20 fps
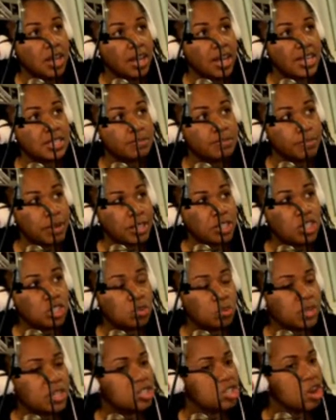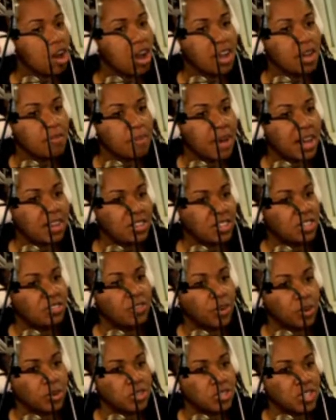as much as we talk about
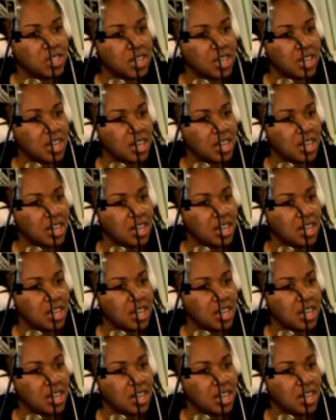diversity,